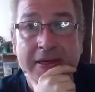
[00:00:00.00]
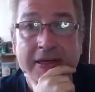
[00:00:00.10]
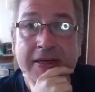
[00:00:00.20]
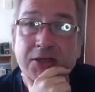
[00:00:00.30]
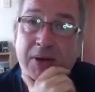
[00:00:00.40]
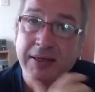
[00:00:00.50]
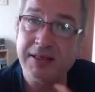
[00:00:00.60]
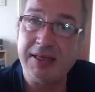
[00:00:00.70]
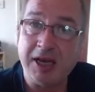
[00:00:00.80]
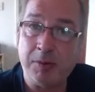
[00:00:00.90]
So let's
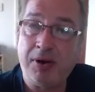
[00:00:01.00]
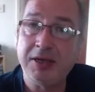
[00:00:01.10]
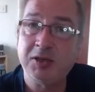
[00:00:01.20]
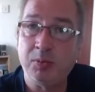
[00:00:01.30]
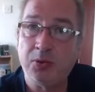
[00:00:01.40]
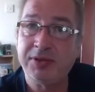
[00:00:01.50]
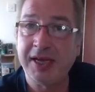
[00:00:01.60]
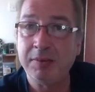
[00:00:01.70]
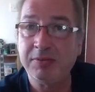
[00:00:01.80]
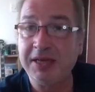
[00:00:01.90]
celebrate small
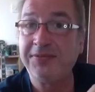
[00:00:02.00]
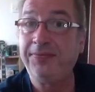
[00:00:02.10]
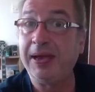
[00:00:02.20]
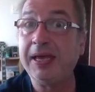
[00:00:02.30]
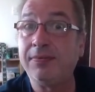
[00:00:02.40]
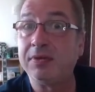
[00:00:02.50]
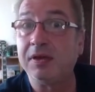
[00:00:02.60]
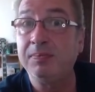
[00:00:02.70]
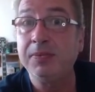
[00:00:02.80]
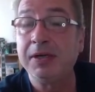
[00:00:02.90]
teams. Let's favor
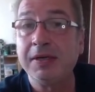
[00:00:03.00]
them.